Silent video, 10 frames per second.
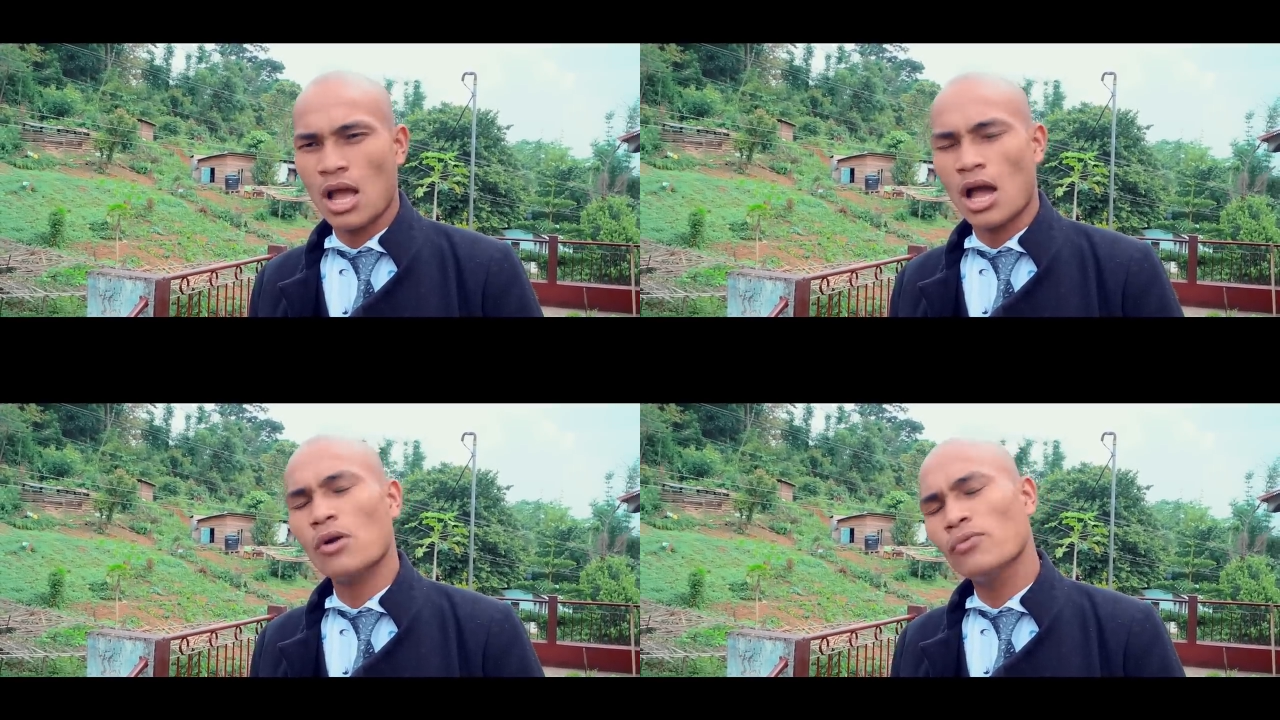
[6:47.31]

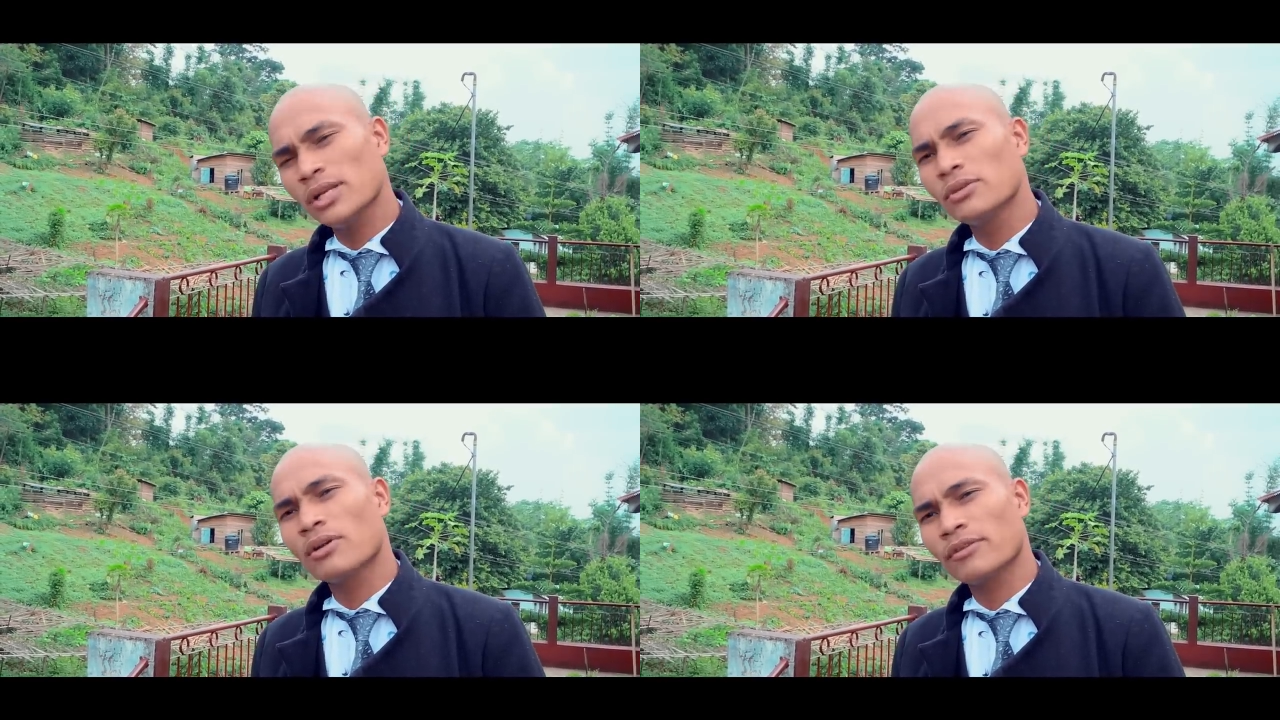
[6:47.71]
How
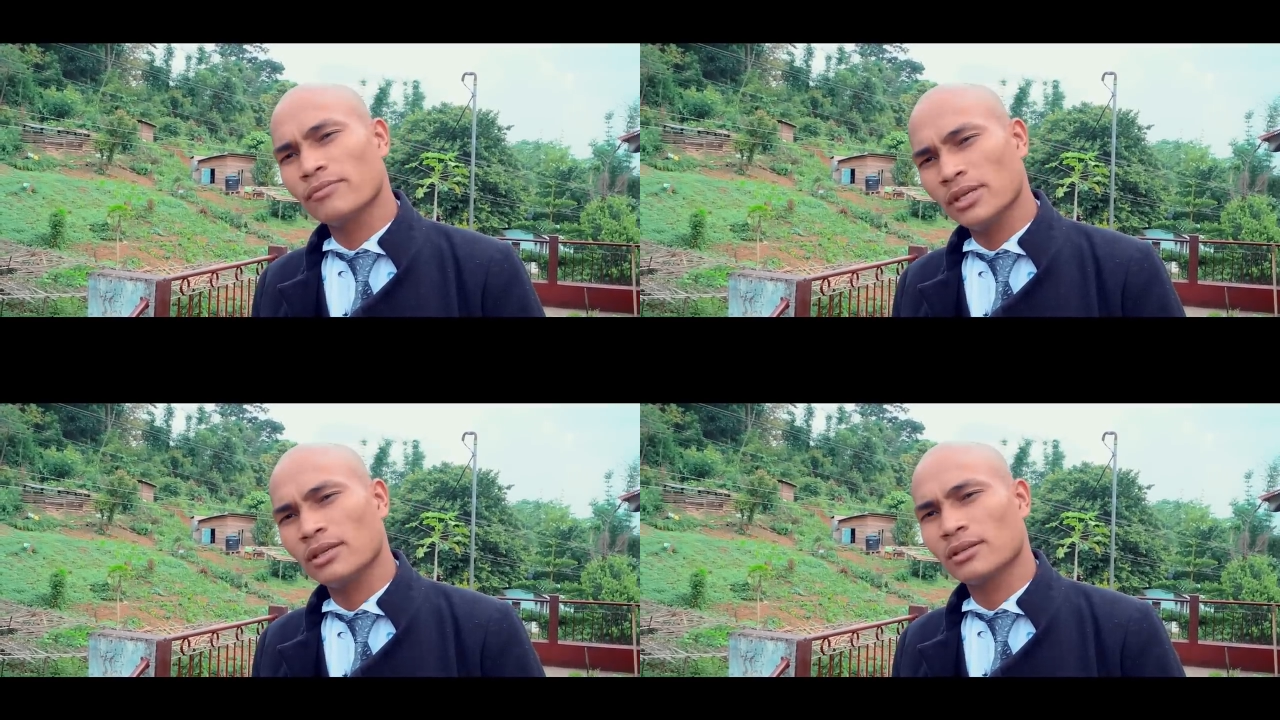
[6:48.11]
will you love
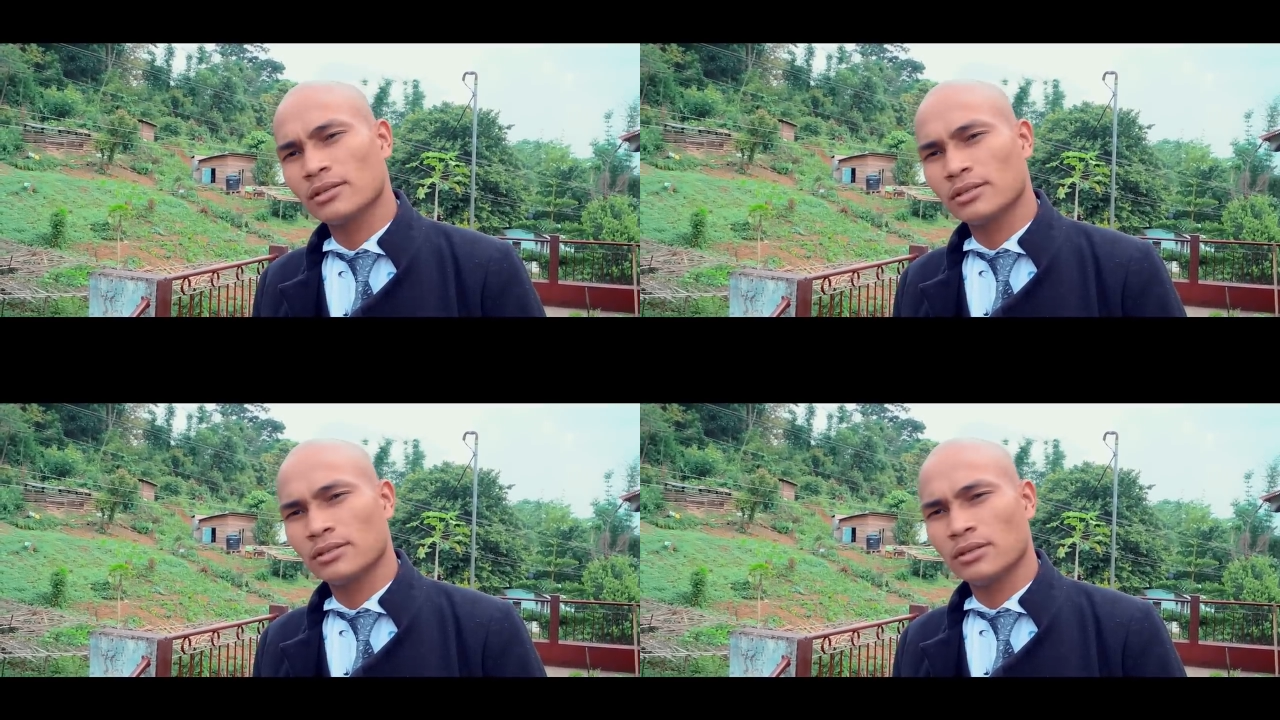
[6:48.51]
me
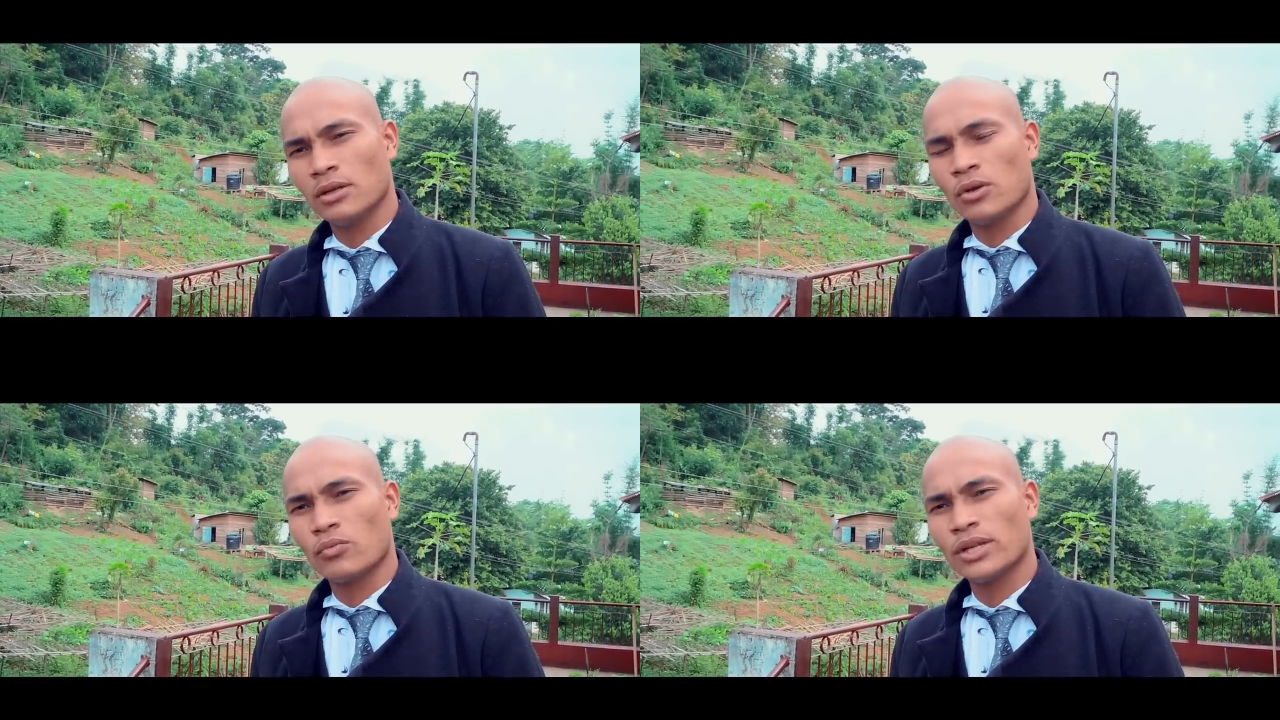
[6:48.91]

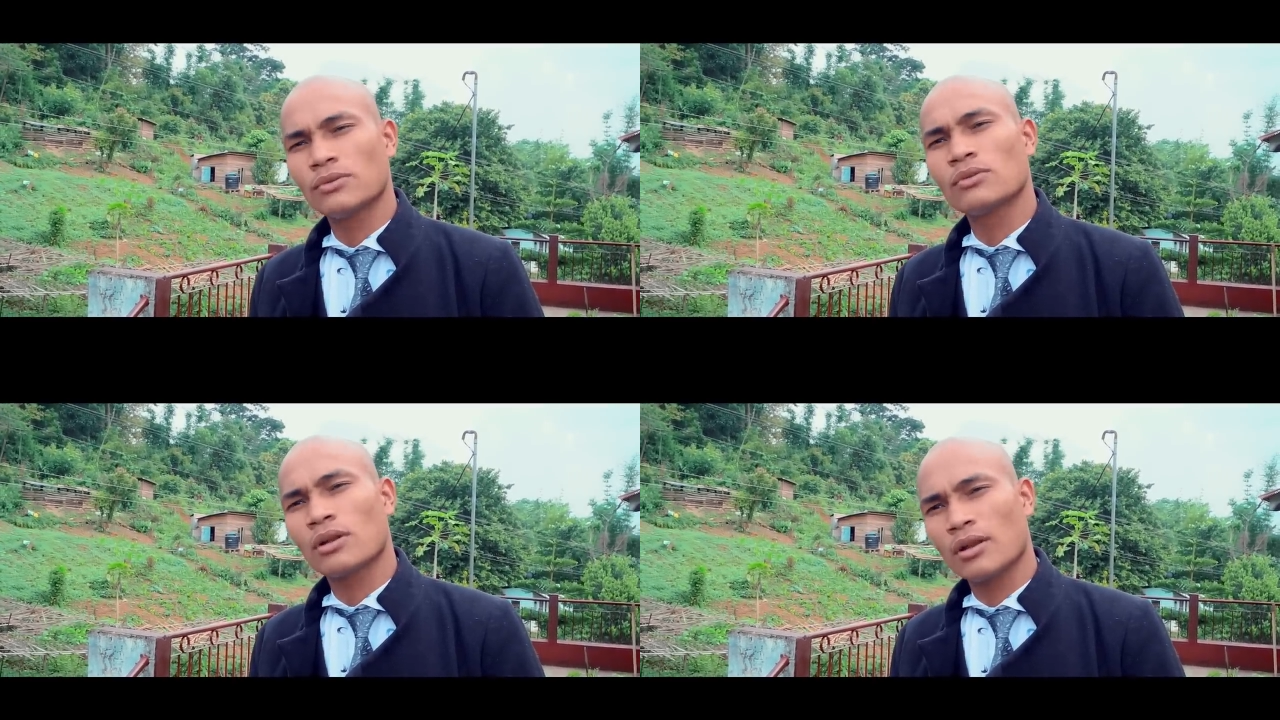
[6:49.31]
when
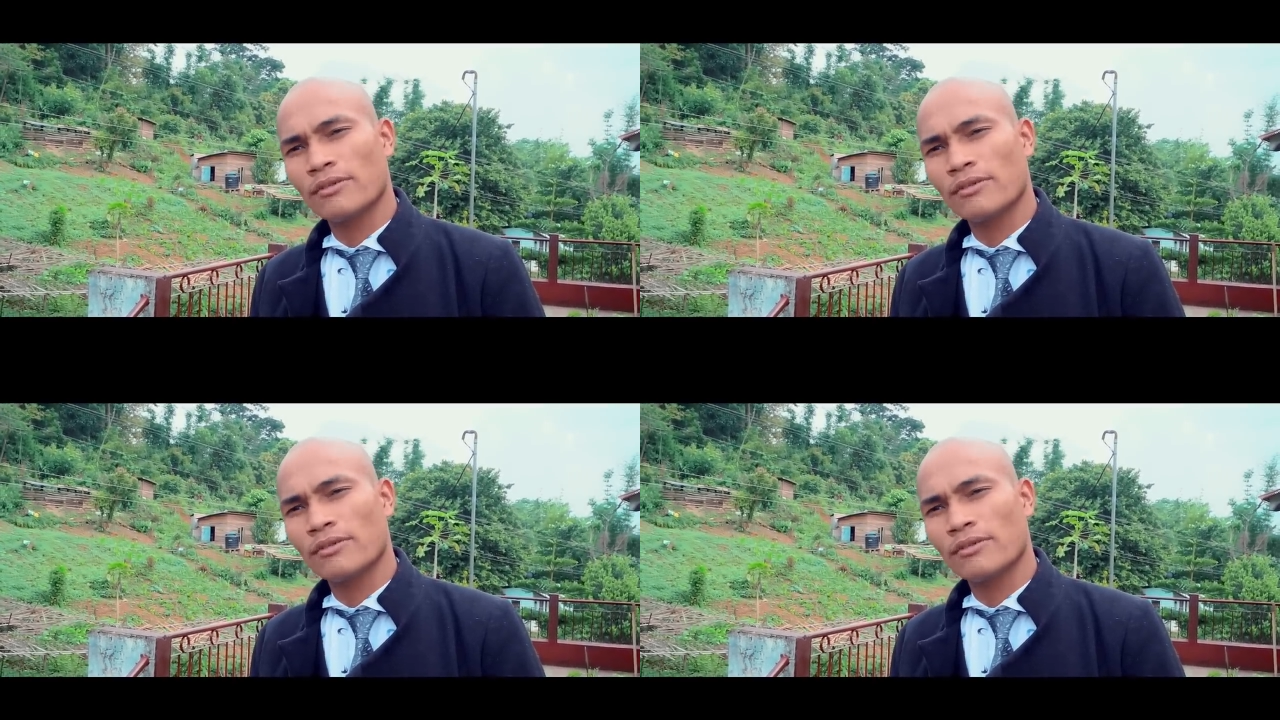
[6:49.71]
you don't